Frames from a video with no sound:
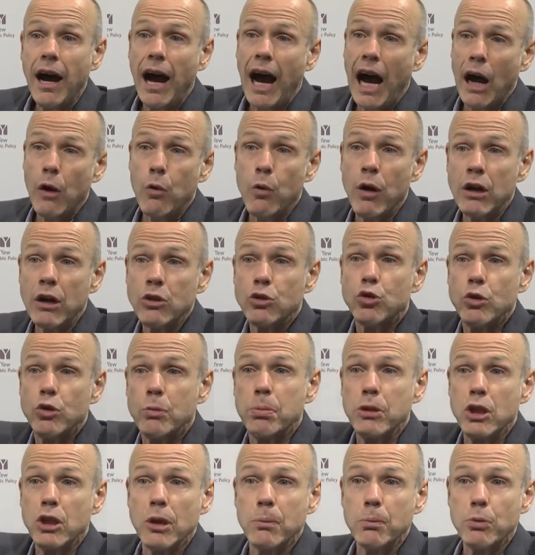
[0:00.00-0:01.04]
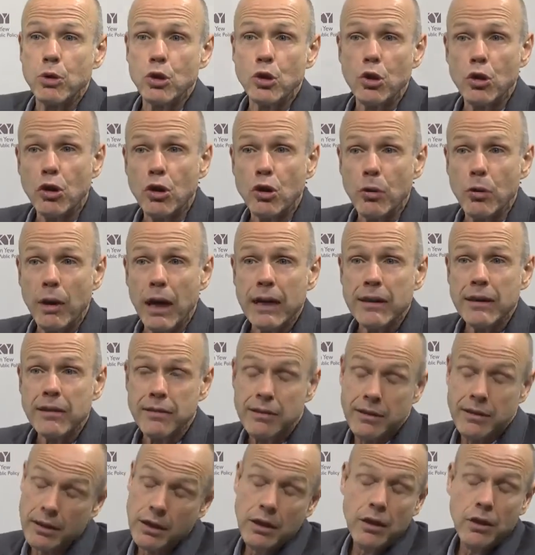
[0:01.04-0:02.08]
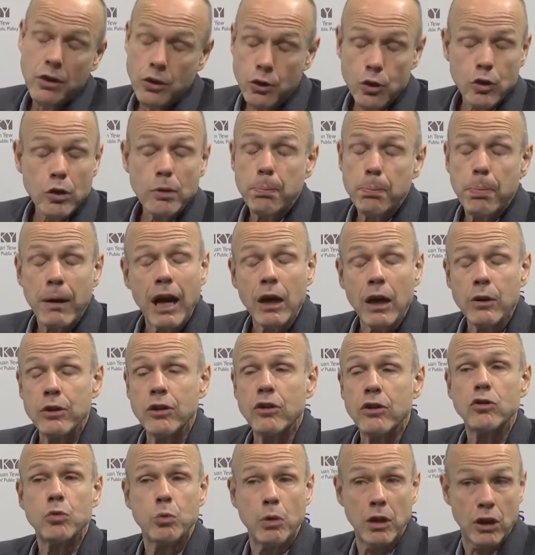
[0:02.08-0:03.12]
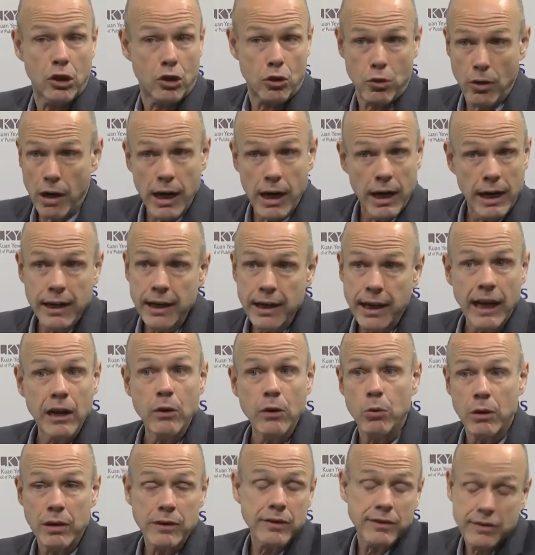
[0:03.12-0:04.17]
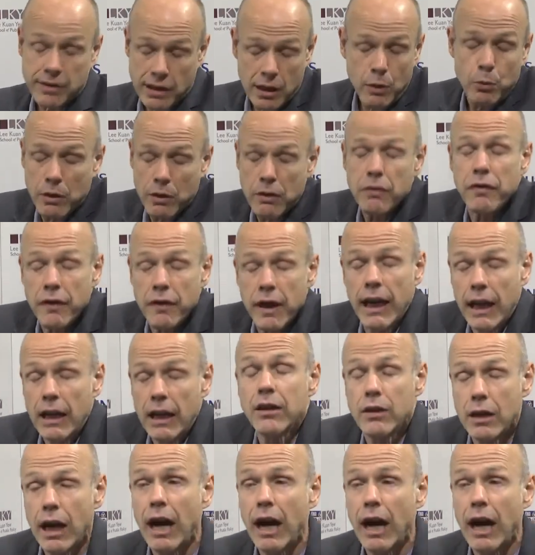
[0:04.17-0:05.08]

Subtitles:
I want to be a bureaucrat, your parents will cry and will say, we fail.